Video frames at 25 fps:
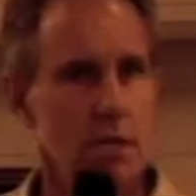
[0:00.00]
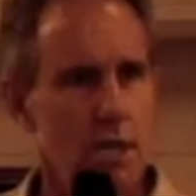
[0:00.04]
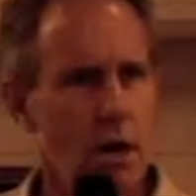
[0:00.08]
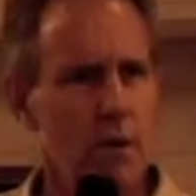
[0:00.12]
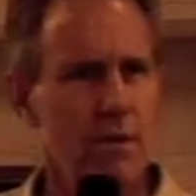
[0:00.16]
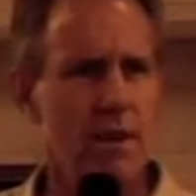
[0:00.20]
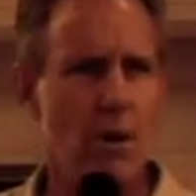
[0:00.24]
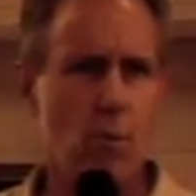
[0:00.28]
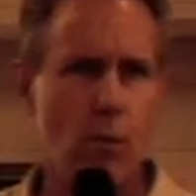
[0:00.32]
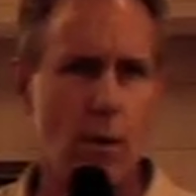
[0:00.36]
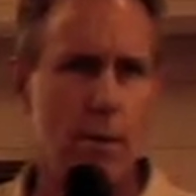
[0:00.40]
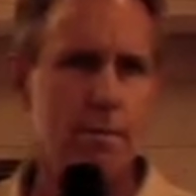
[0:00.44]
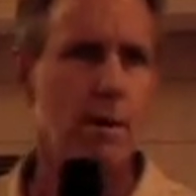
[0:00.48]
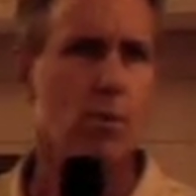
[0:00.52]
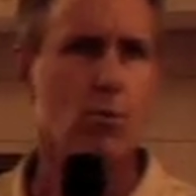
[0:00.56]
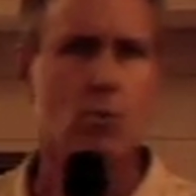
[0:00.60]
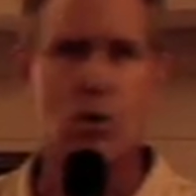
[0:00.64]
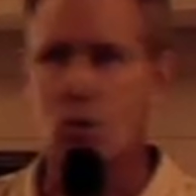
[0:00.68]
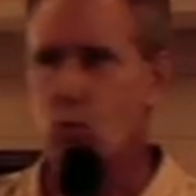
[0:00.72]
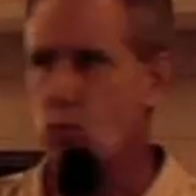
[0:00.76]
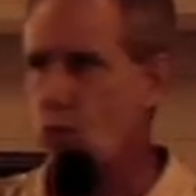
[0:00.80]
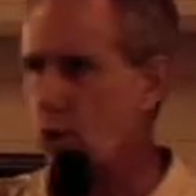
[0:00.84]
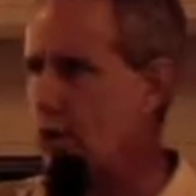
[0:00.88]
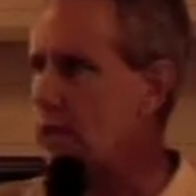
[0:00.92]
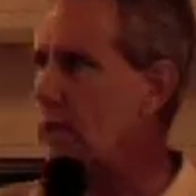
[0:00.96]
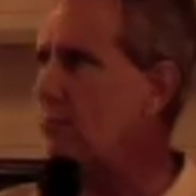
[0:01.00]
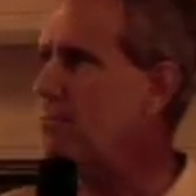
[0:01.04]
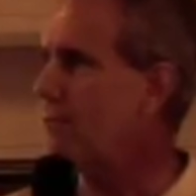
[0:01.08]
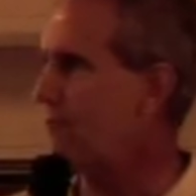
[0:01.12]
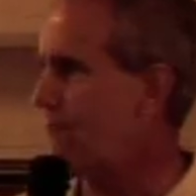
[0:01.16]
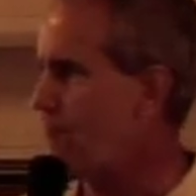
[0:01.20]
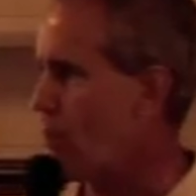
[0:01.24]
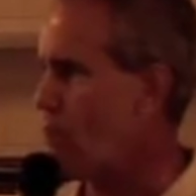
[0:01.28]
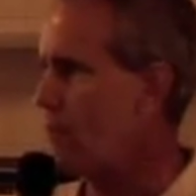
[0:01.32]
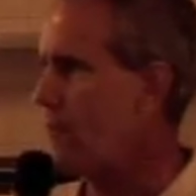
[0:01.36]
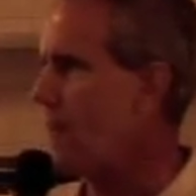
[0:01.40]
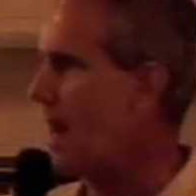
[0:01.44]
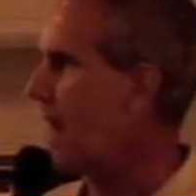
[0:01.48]
Not women were working
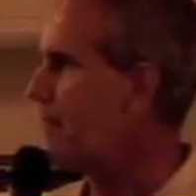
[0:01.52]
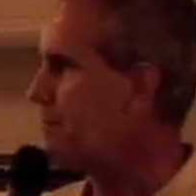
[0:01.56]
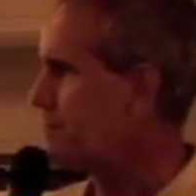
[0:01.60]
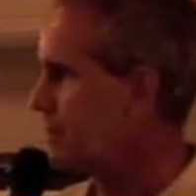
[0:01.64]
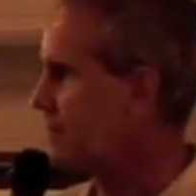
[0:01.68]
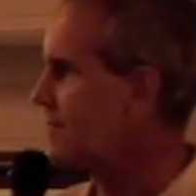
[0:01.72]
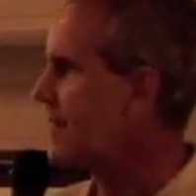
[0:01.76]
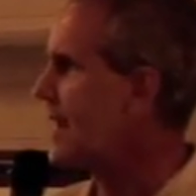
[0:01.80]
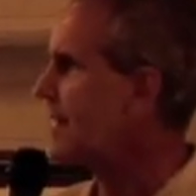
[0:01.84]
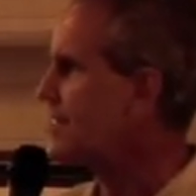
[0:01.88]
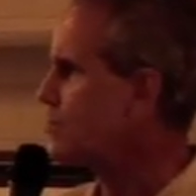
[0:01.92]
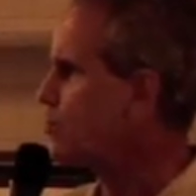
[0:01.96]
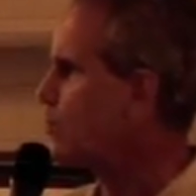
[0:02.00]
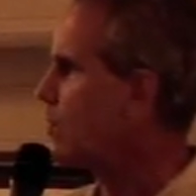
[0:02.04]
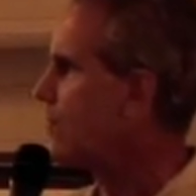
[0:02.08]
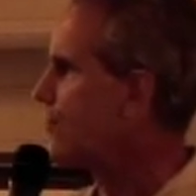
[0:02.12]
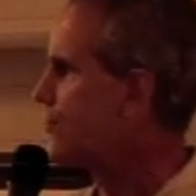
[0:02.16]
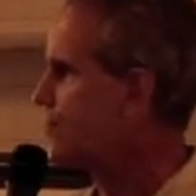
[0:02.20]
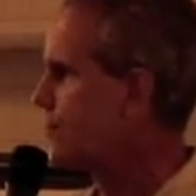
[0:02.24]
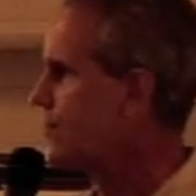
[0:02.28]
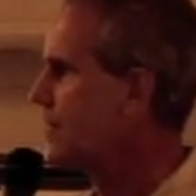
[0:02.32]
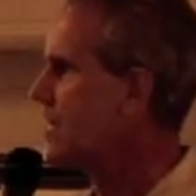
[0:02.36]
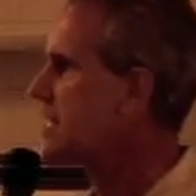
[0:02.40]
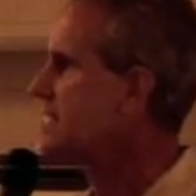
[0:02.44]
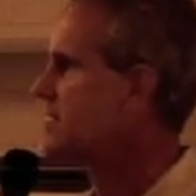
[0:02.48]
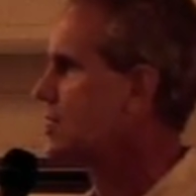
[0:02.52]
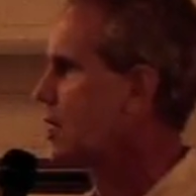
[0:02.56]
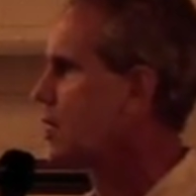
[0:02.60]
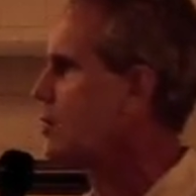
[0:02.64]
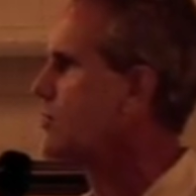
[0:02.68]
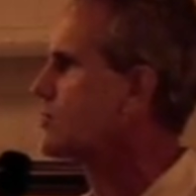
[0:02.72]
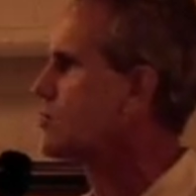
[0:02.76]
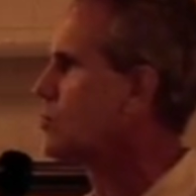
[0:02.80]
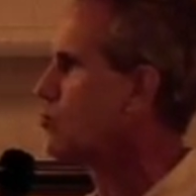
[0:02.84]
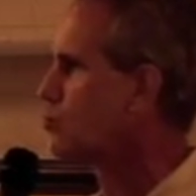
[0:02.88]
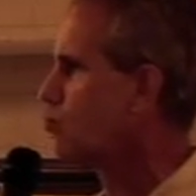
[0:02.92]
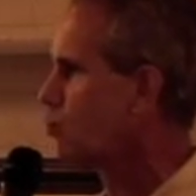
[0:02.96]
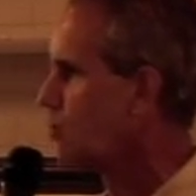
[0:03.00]
before that, but that's when things started
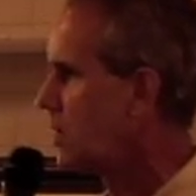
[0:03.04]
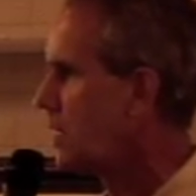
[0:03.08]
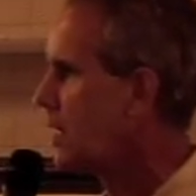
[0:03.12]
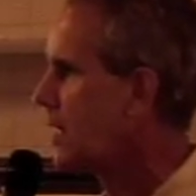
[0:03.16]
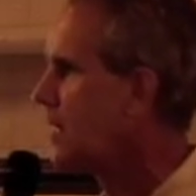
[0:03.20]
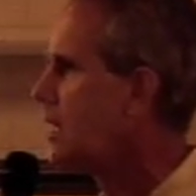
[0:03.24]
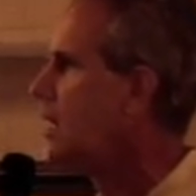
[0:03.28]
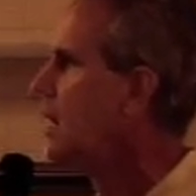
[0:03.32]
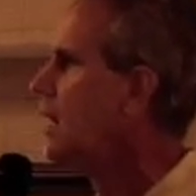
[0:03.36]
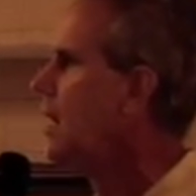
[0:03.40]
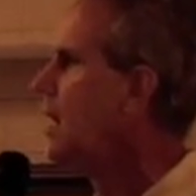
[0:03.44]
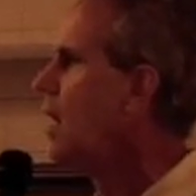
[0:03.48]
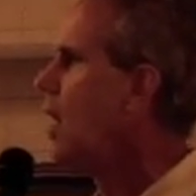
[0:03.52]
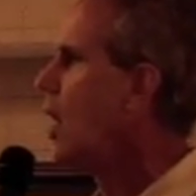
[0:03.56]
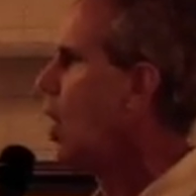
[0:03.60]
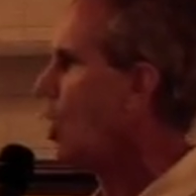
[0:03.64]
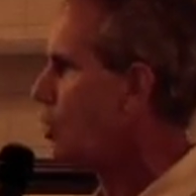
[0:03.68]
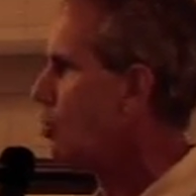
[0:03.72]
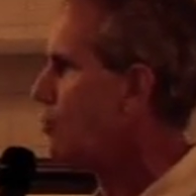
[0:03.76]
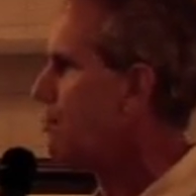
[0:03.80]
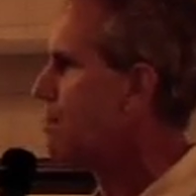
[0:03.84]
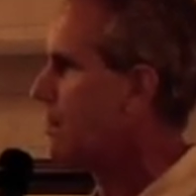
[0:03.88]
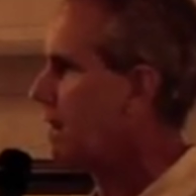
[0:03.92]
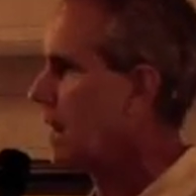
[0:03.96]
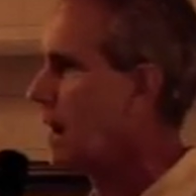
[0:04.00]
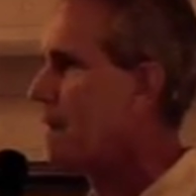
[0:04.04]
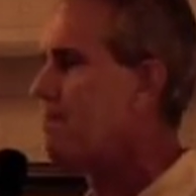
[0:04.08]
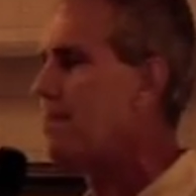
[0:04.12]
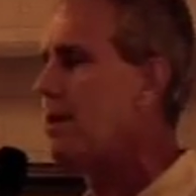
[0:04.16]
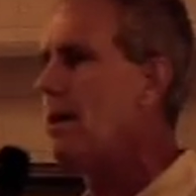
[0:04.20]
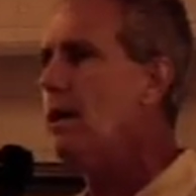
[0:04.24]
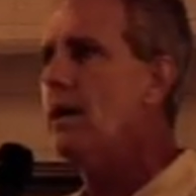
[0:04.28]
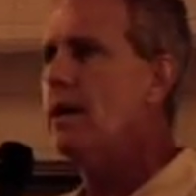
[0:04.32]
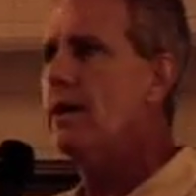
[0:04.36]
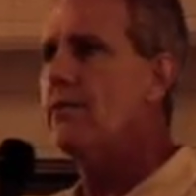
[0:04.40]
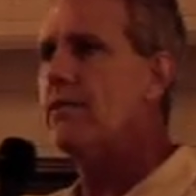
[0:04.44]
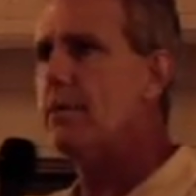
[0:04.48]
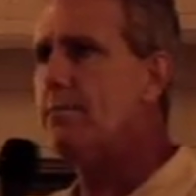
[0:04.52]
to really open
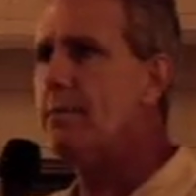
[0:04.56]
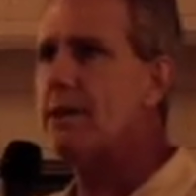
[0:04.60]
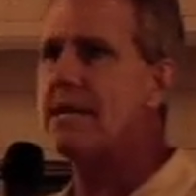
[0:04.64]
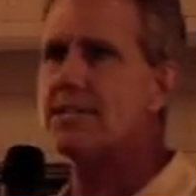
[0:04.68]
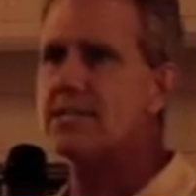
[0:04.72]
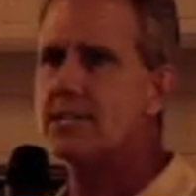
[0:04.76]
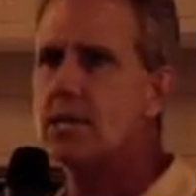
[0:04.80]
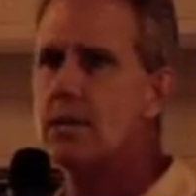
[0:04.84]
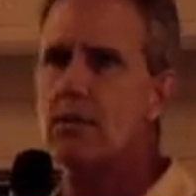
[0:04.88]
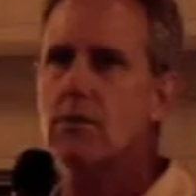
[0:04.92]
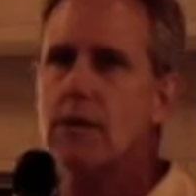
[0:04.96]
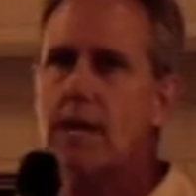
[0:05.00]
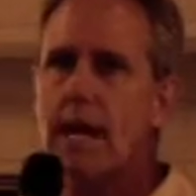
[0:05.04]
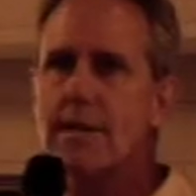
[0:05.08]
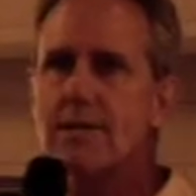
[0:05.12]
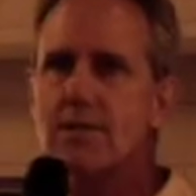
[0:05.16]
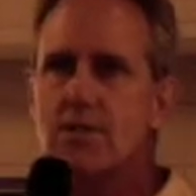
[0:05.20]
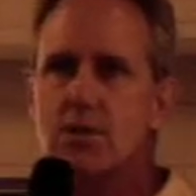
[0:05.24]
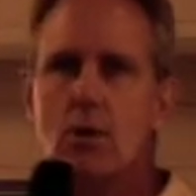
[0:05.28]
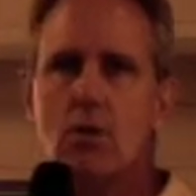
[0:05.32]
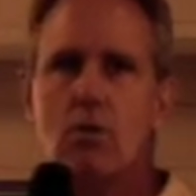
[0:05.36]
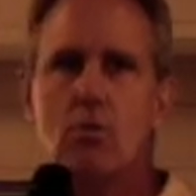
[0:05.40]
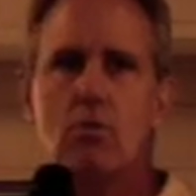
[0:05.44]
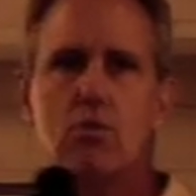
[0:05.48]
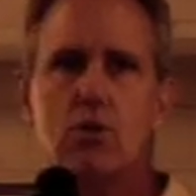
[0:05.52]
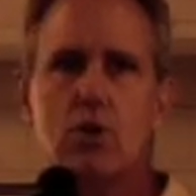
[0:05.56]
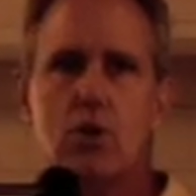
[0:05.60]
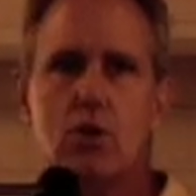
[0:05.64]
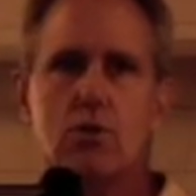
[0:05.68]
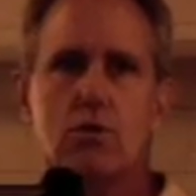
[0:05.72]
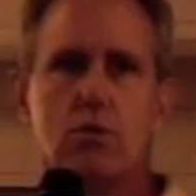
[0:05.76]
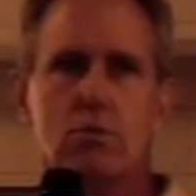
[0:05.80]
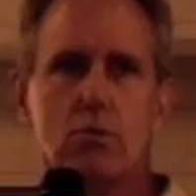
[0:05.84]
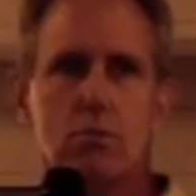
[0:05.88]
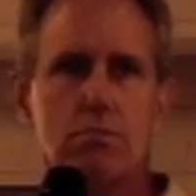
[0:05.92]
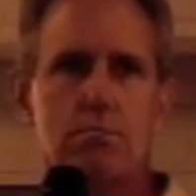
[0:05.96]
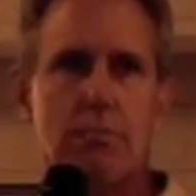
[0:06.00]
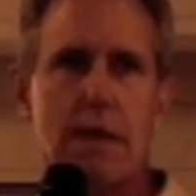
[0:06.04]
up. The men said, okay, so
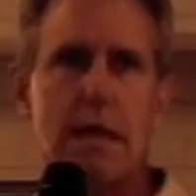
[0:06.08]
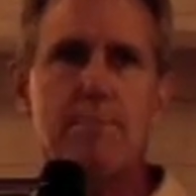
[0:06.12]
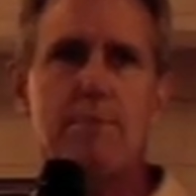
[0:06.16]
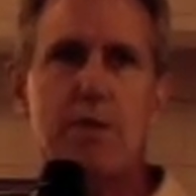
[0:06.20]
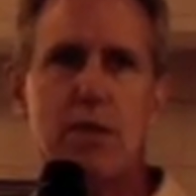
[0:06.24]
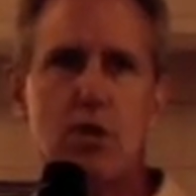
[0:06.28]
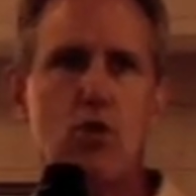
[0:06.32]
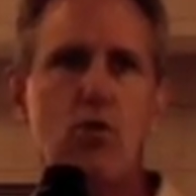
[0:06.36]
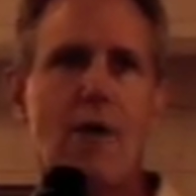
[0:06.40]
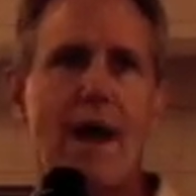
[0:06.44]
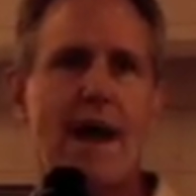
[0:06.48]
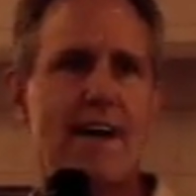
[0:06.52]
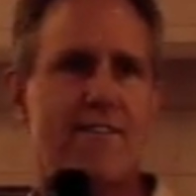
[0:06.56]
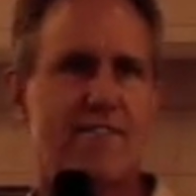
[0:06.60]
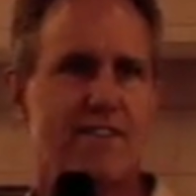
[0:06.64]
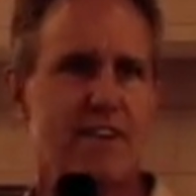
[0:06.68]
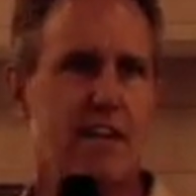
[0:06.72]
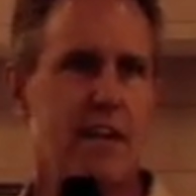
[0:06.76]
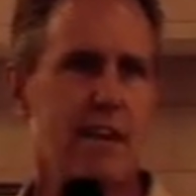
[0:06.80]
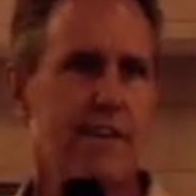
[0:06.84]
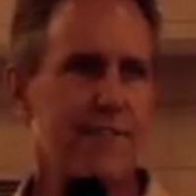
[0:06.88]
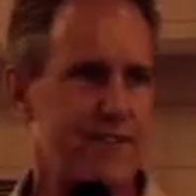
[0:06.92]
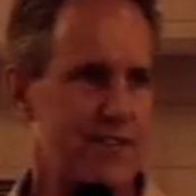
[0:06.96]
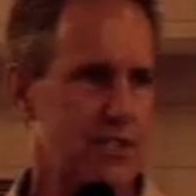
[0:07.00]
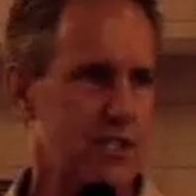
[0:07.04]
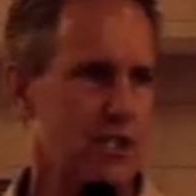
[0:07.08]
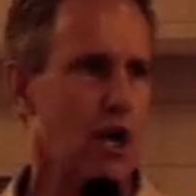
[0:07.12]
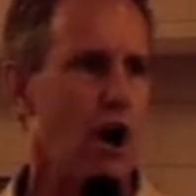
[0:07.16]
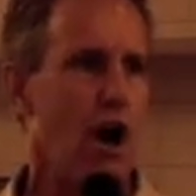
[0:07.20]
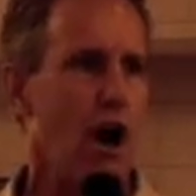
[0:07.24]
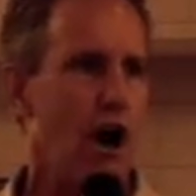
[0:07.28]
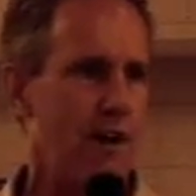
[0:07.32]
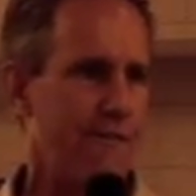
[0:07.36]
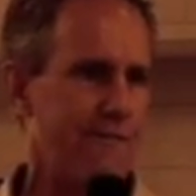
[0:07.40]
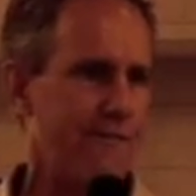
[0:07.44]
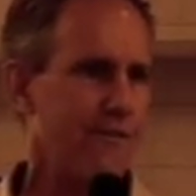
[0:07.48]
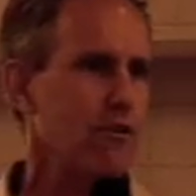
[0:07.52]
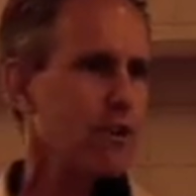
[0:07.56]
maybe you have gifts to
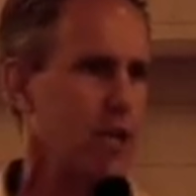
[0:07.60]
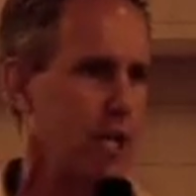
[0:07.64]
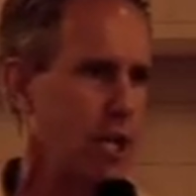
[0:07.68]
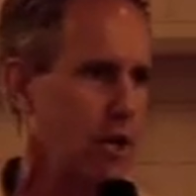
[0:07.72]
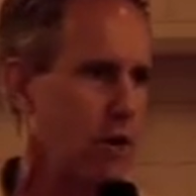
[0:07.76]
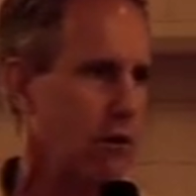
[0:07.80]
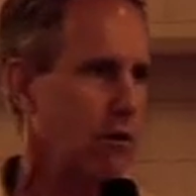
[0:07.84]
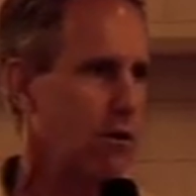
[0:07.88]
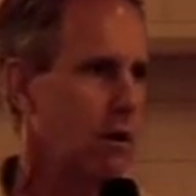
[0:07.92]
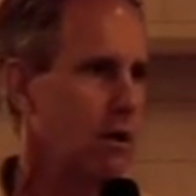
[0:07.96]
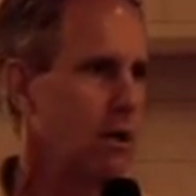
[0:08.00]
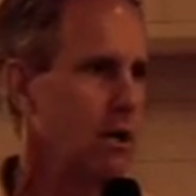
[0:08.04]
offer here.